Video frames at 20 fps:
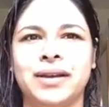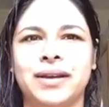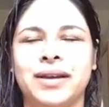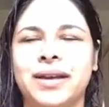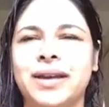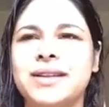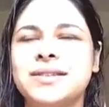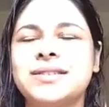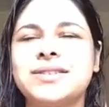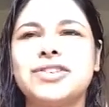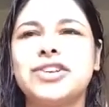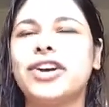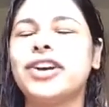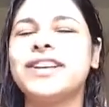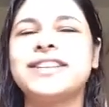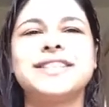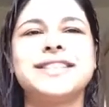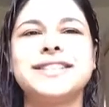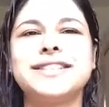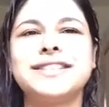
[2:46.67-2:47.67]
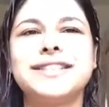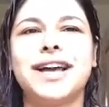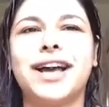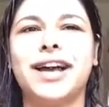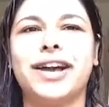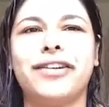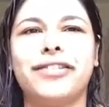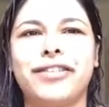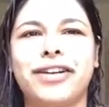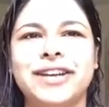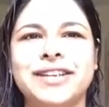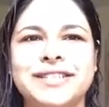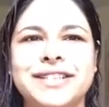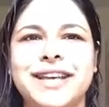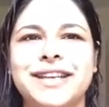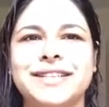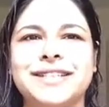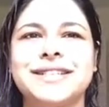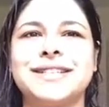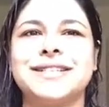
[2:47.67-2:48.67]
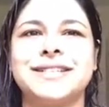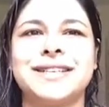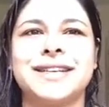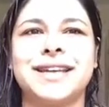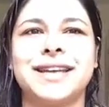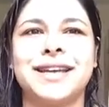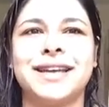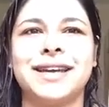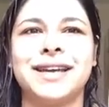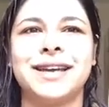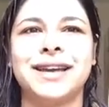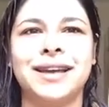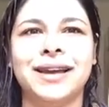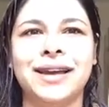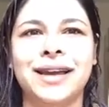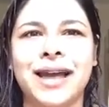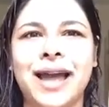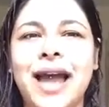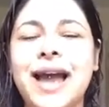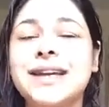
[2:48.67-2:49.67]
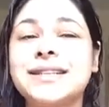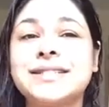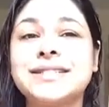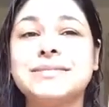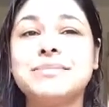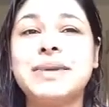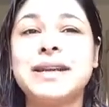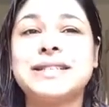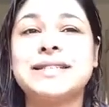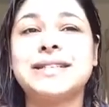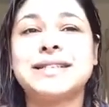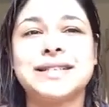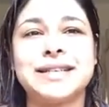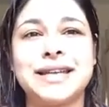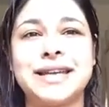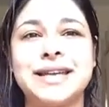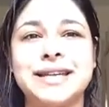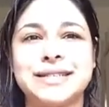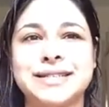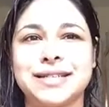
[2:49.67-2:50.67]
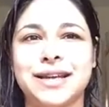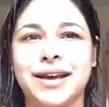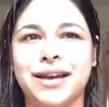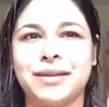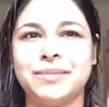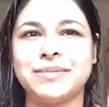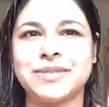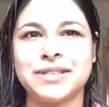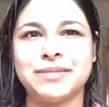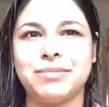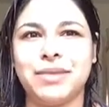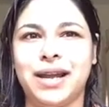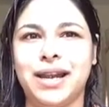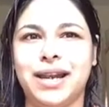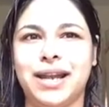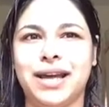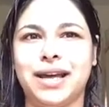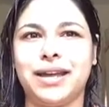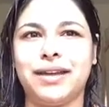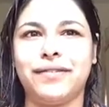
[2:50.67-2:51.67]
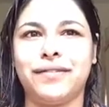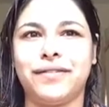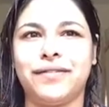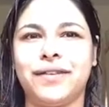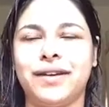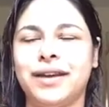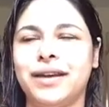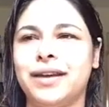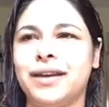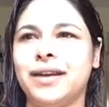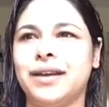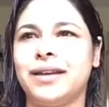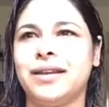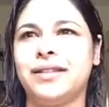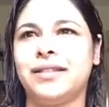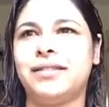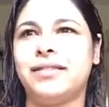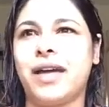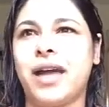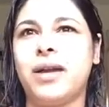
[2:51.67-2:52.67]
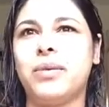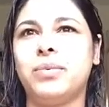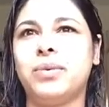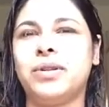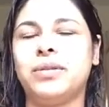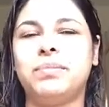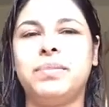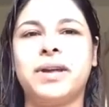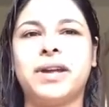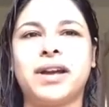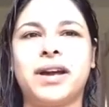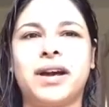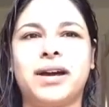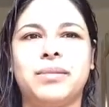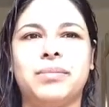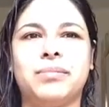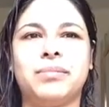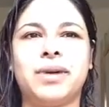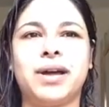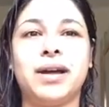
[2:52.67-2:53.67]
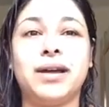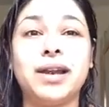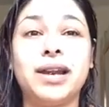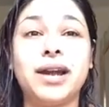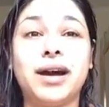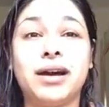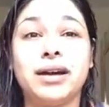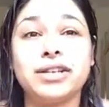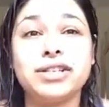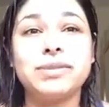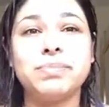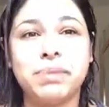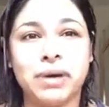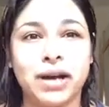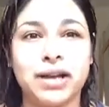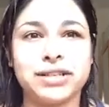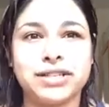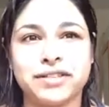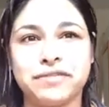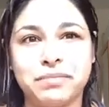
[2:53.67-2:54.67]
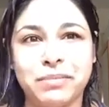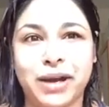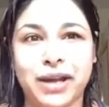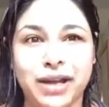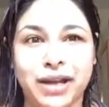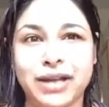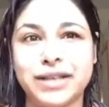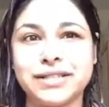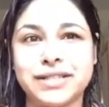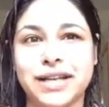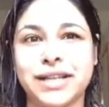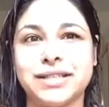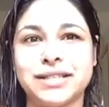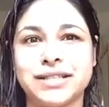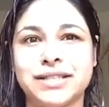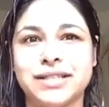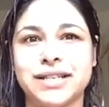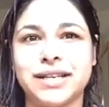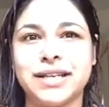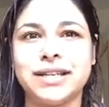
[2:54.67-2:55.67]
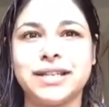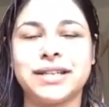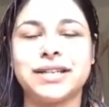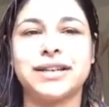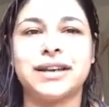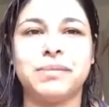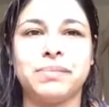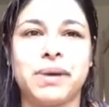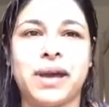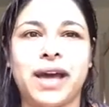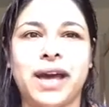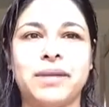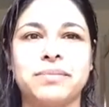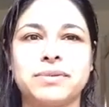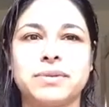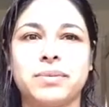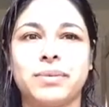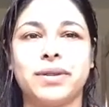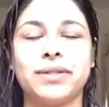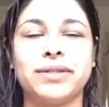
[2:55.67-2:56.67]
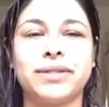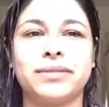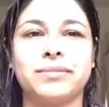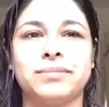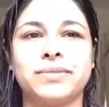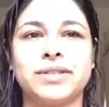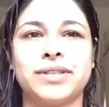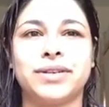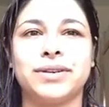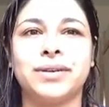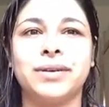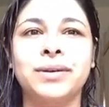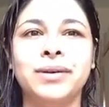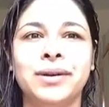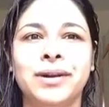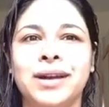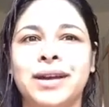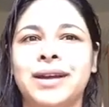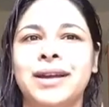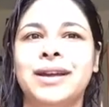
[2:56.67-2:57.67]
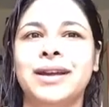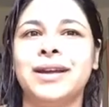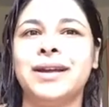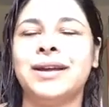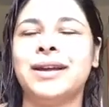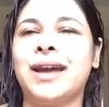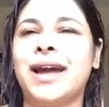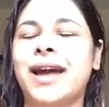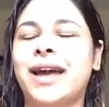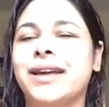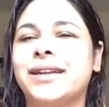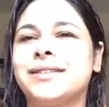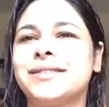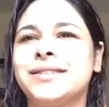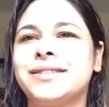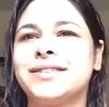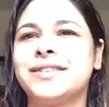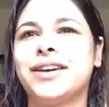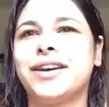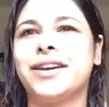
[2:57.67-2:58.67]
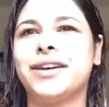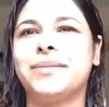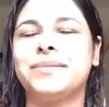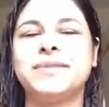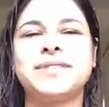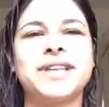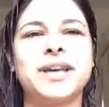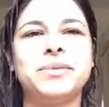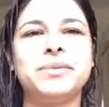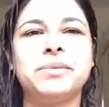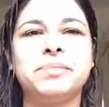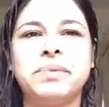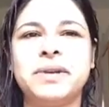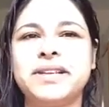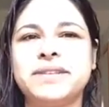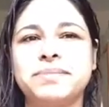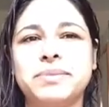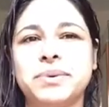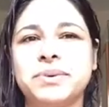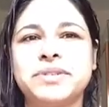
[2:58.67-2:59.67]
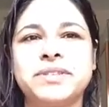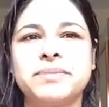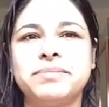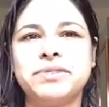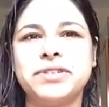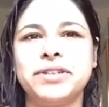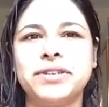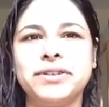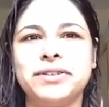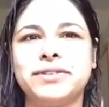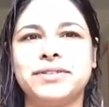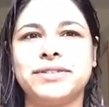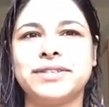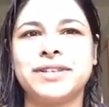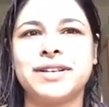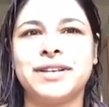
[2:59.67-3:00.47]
It's not his entire identity. And admittedly, at times in my life, they will become a larger part of my identity than I perhaps want them to, and at times they will be more subdued.